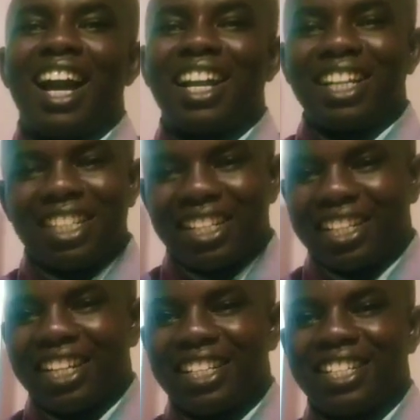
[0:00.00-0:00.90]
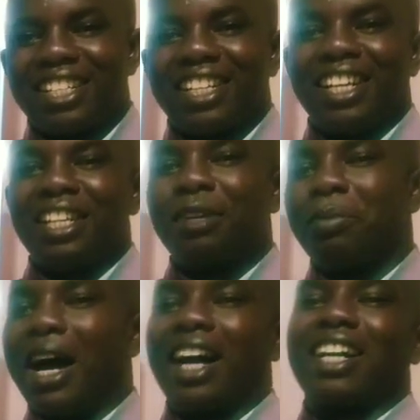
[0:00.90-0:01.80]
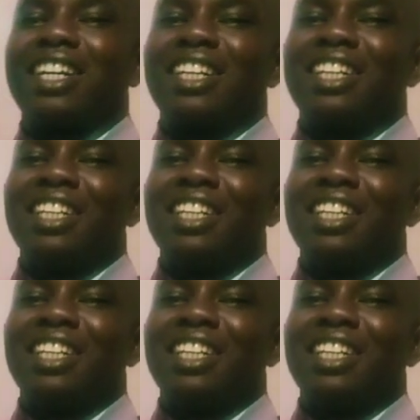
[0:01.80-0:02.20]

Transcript: An Incident in the Park.